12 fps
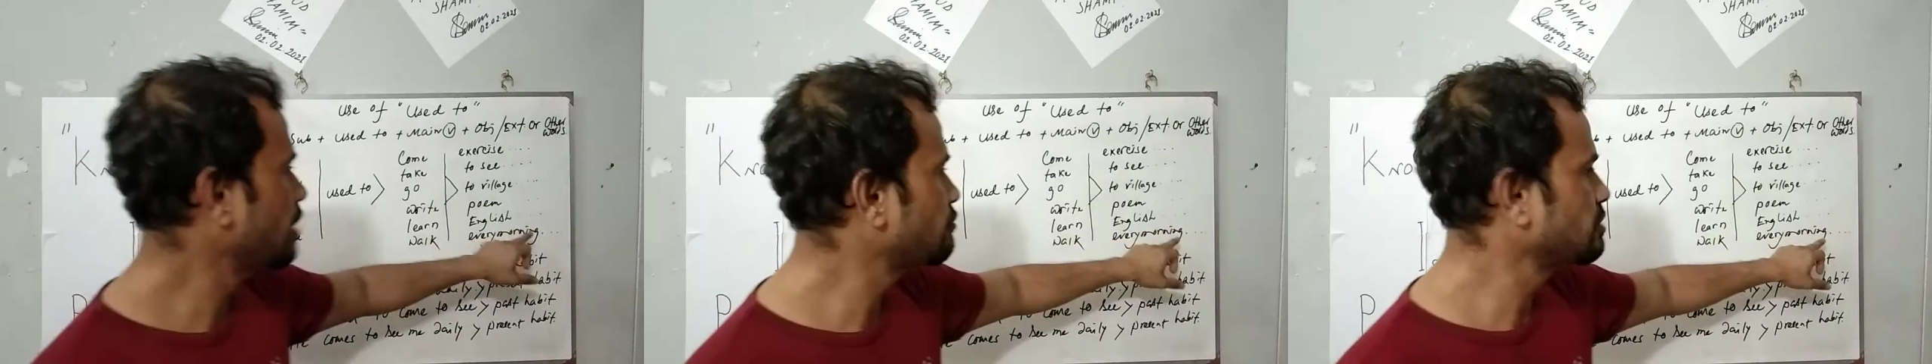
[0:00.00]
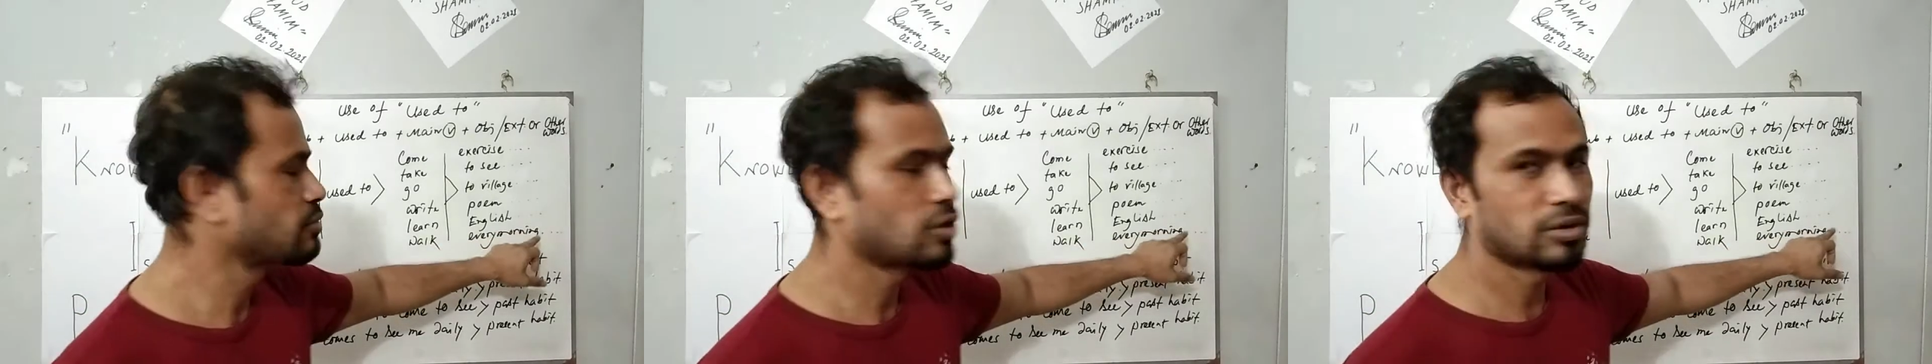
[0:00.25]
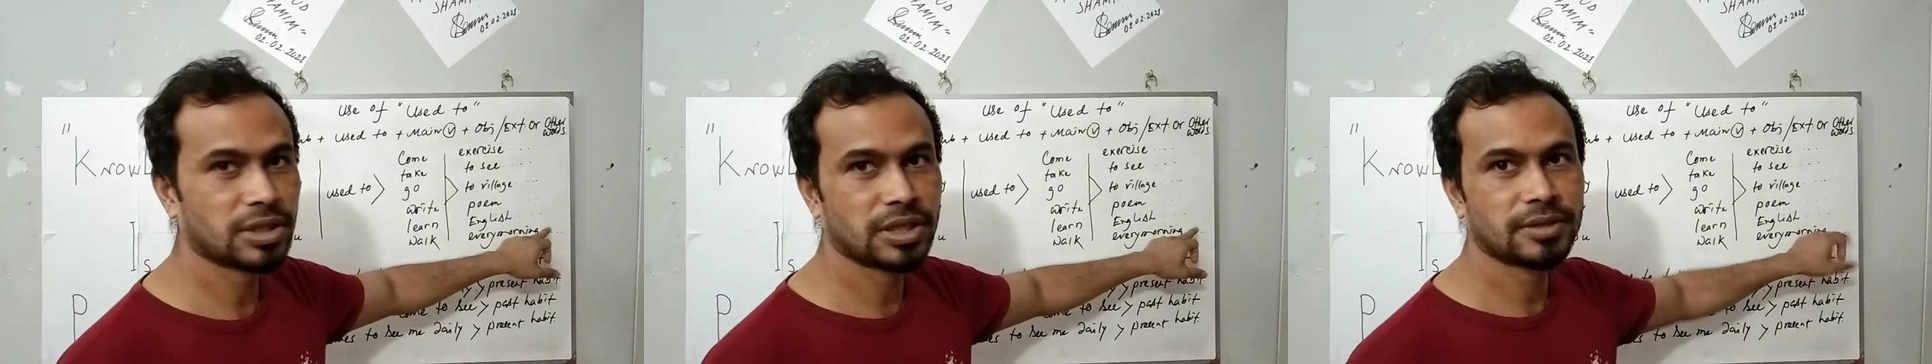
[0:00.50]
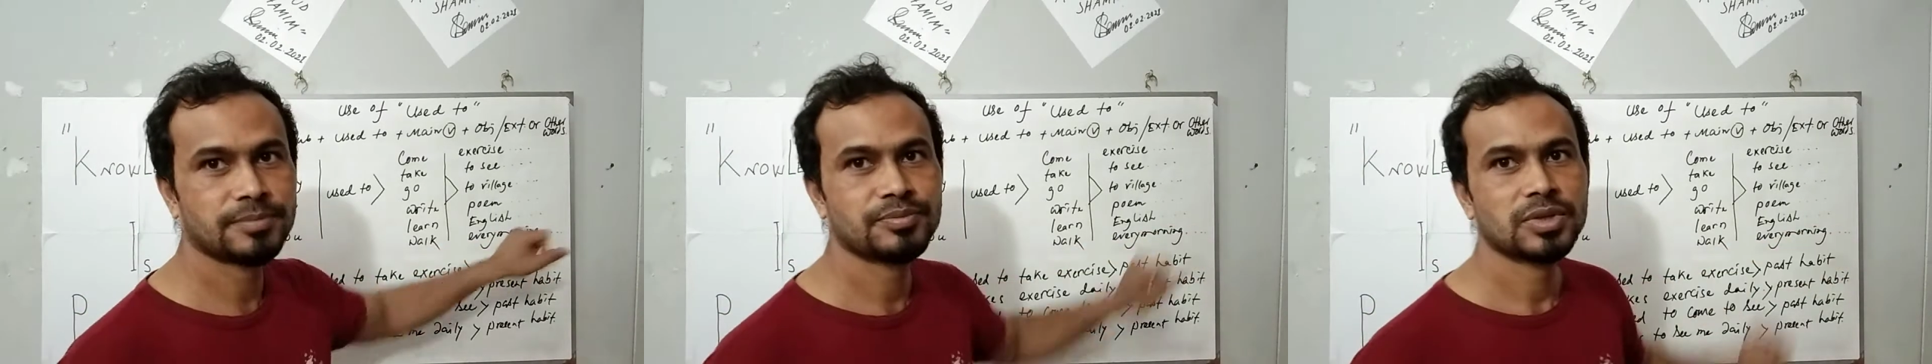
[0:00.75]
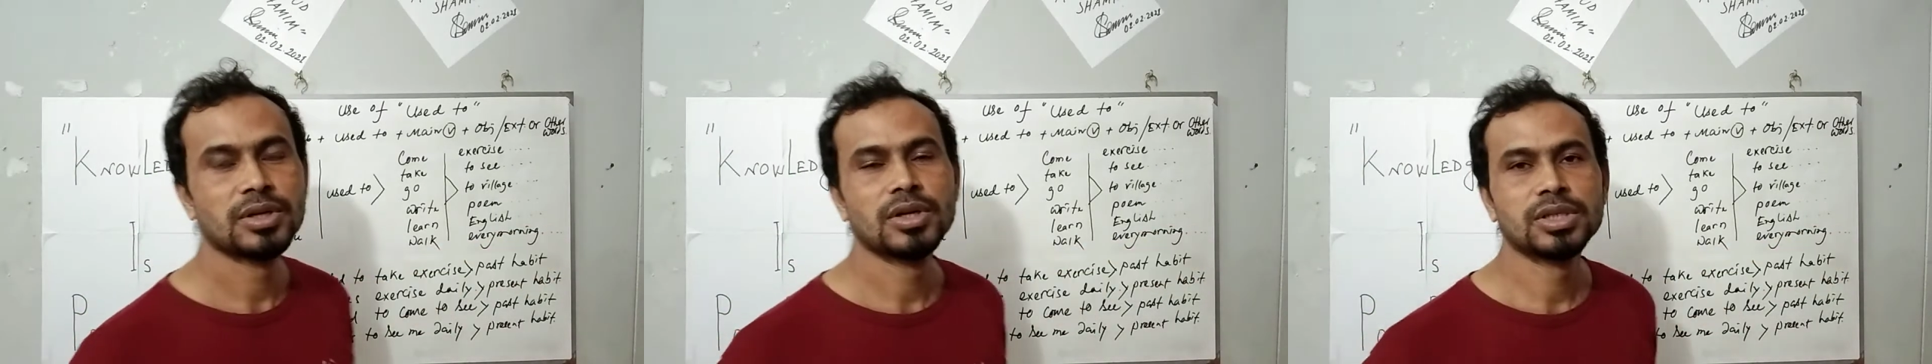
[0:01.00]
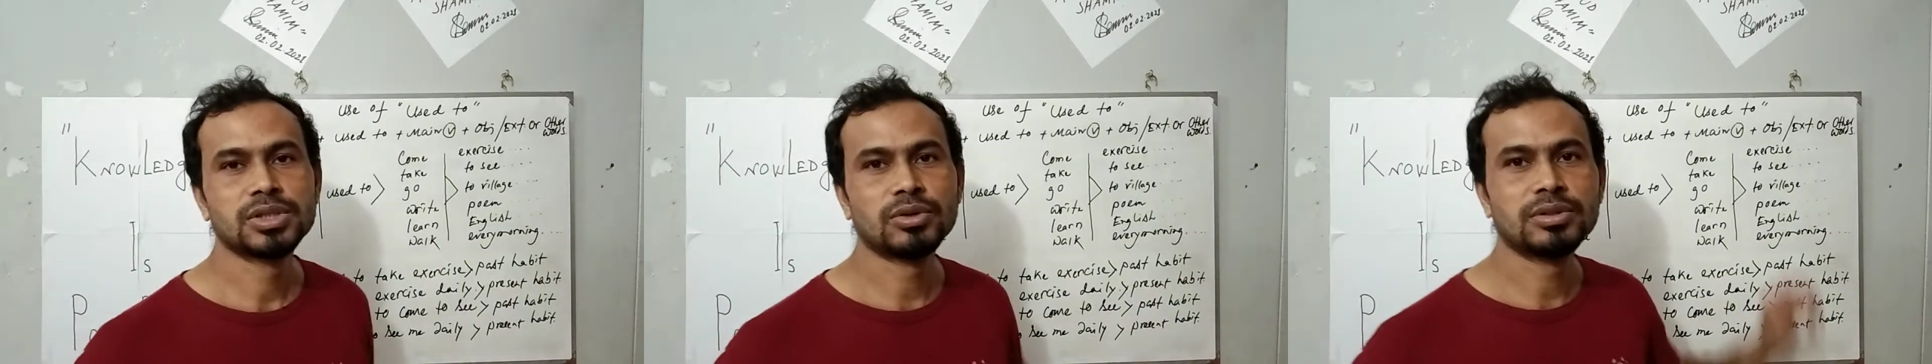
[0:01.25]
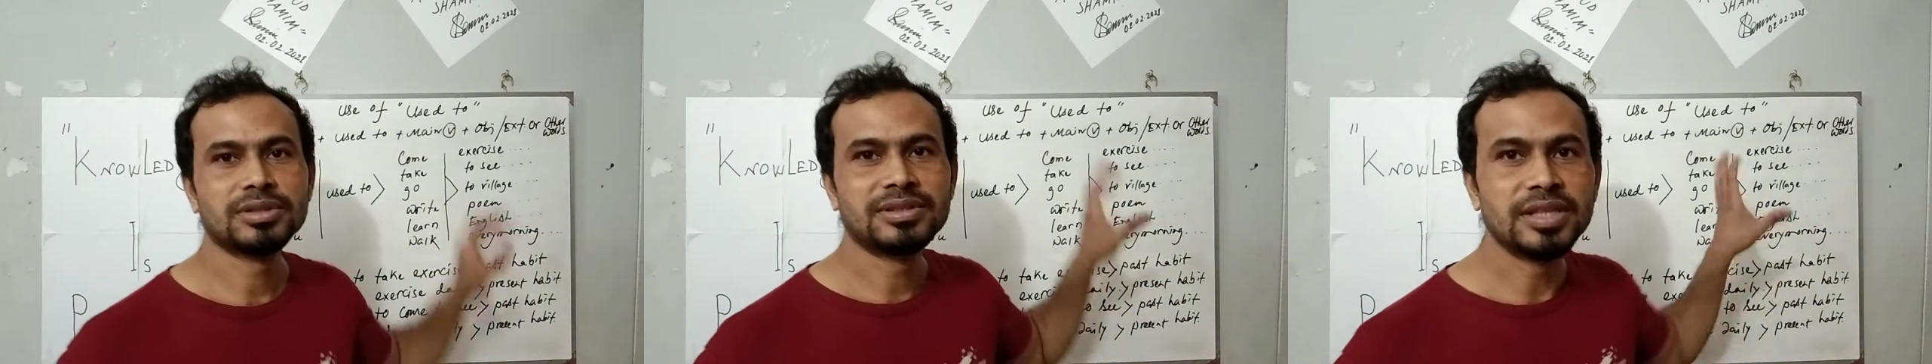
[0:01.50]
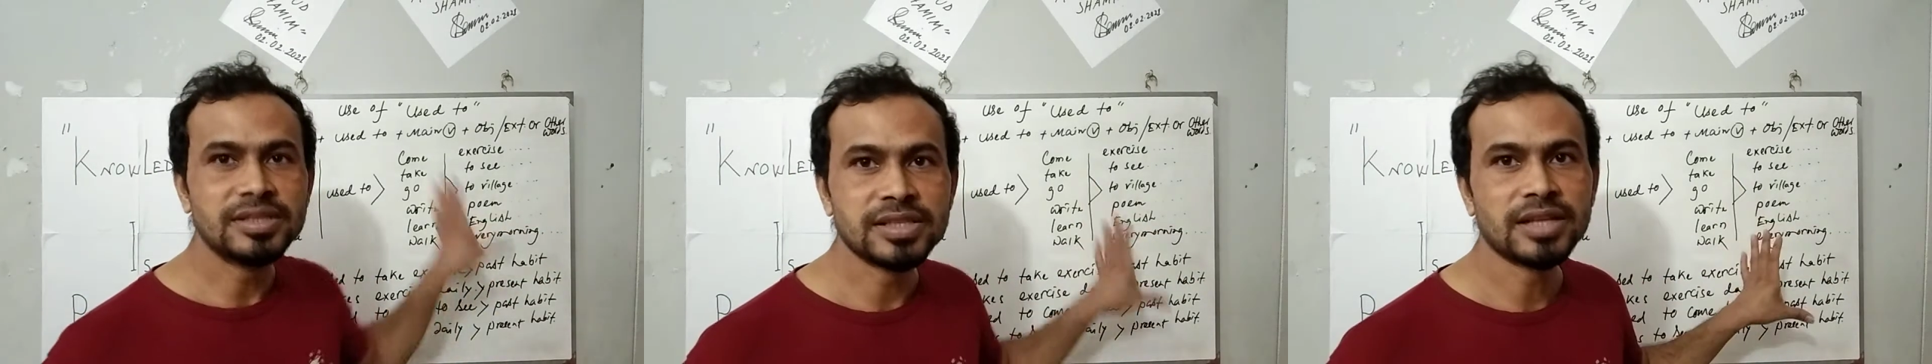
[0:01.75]
every morning. So
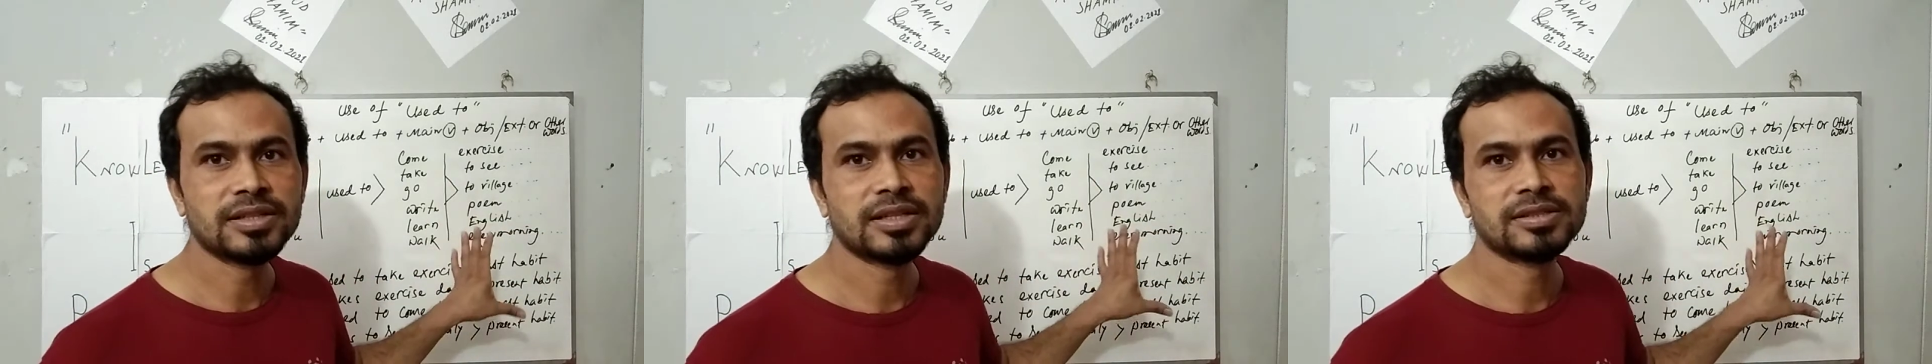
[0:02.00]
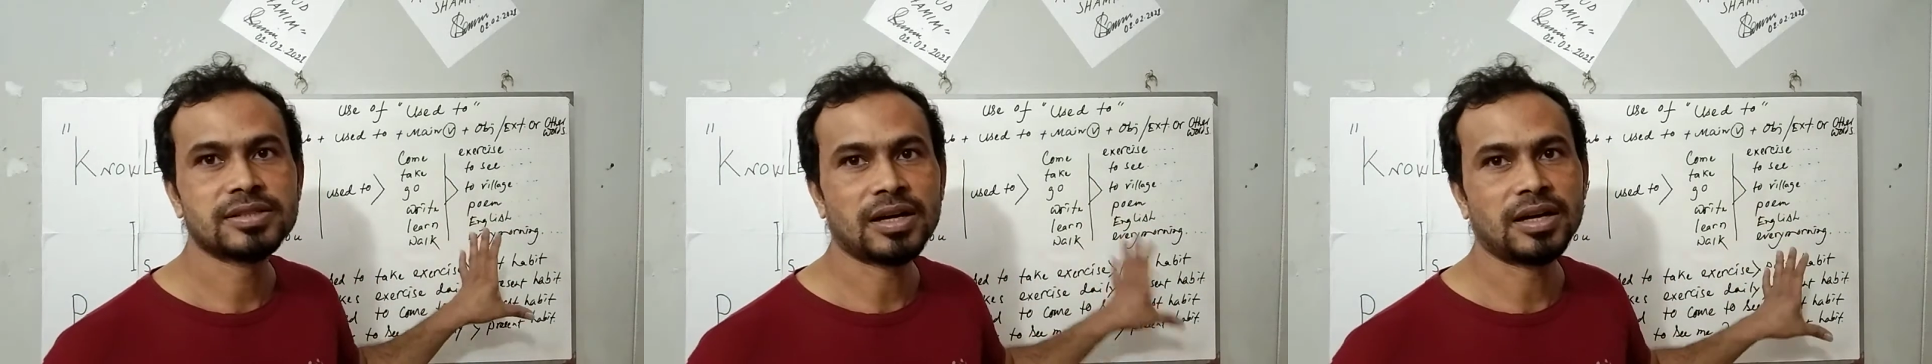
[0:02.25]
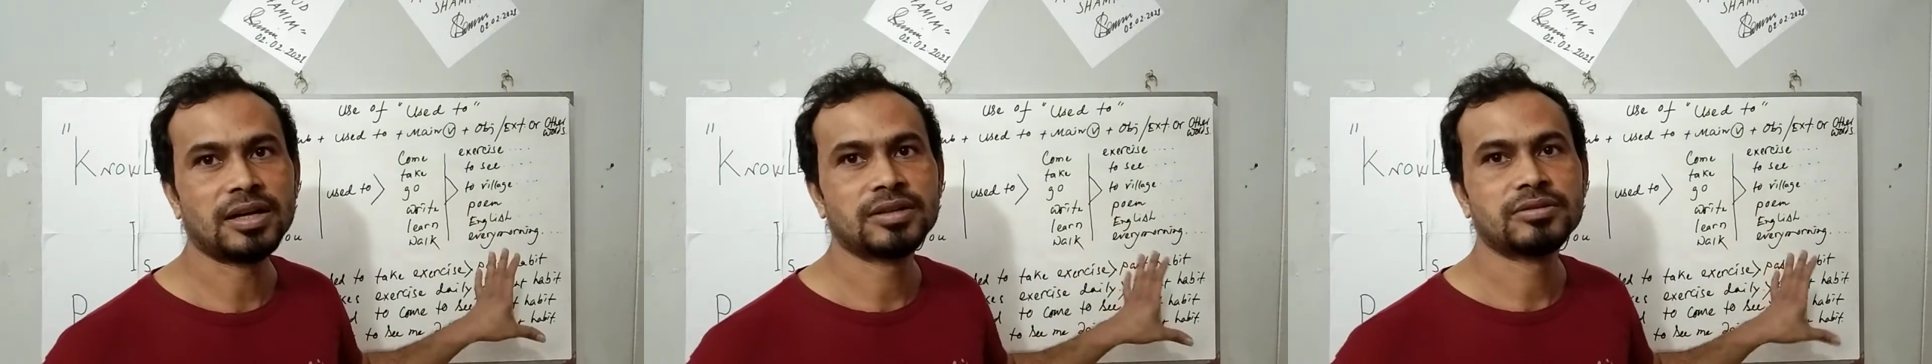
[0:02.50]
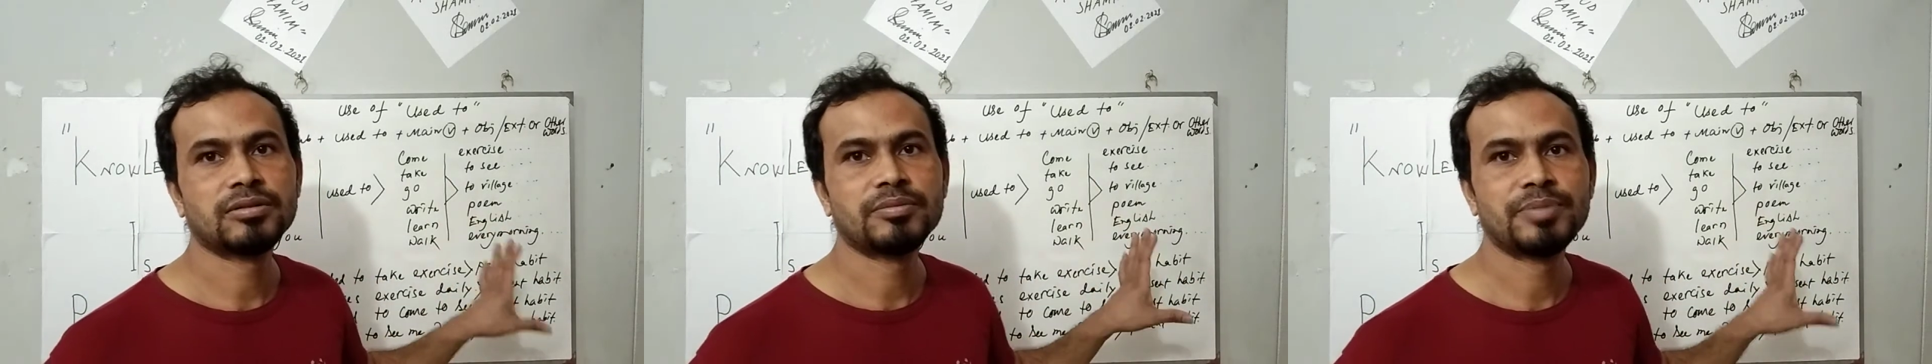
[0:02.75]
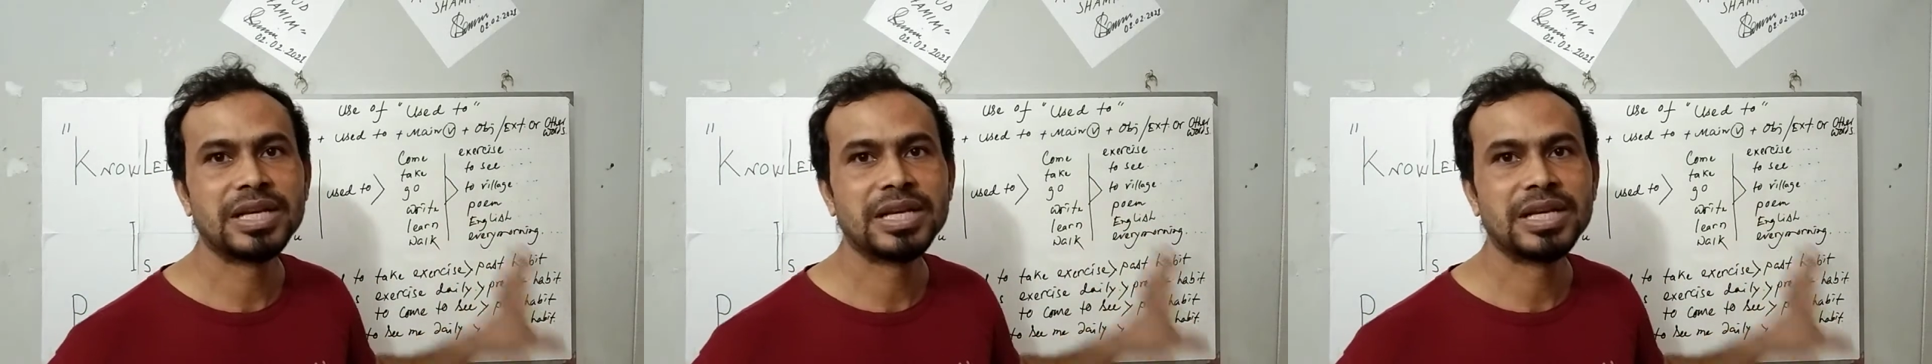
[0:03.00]
this sentence are